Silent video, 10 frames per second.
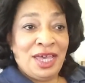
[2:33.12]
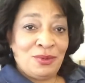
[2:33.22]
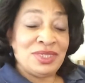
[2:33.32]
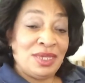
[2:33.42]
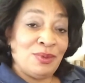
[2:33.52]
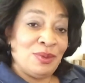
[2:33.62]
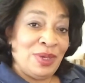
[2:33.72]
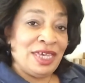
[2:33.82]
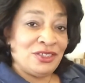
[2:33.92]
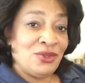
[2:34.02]
I was able to
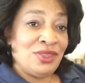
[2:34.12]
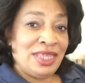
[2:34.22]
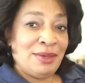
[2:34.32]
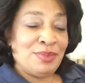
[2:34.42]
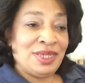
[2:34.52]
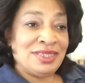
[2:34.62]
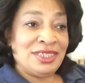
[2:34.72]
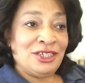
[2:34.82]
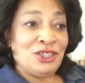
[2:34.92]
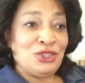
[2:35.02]
pass on that
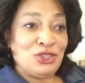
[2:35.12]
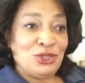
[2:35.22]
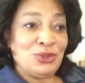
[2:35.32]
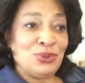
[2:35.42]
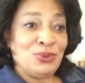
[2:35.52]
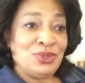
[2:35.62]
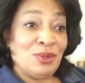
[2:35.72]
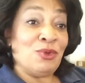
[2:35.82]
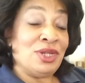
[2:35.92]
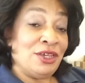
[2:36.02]
blessing to
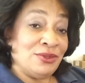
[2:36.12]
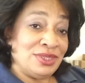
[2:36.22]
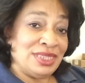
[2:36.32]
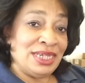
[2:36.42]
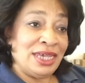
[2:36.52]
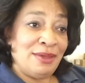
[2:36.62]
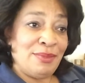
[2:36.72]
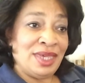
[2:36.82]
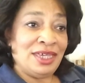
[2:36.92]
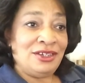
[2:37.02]
someone else that I
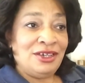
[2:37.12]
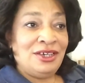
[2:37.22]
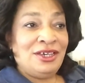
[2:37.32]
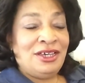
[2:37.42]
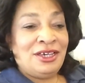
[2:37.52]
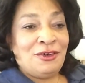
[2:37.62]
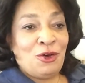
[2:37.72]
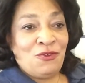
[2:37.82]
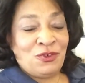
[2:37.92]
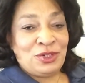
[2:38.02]
met
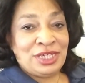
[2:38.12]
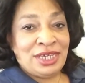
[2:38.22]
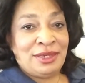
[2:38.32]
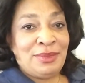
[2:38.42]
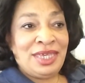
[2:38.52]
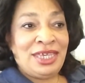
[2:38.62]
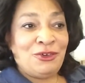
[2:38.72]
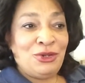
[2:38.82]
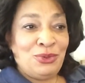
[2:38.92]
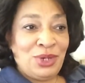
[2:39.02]
over time
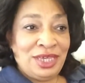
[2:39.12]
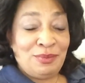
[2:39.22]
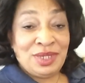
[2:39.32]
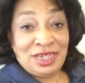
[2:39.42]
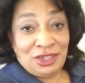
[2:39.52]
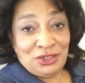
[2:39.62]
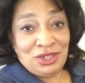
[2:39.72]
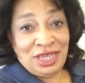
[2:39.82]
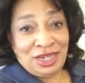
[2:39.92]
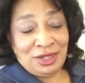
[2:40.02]
who had been
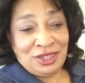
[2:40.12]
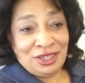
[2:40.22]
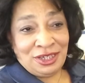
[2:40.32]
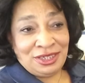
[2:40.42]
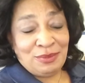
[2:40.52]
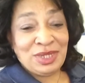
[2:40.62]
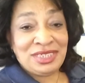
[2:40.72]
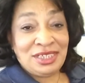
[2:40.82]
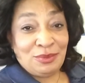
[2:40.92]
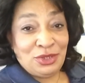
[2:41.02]
in a
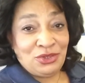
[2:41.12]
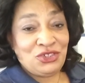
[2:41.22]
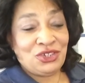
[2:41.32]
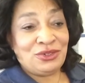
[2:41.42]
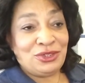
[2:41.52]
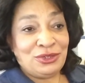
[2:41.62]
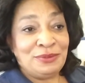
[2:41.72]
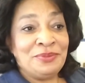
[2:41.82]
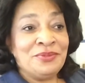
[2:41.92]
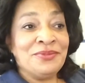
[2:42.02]
domestic abuse
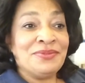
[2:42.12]
shelter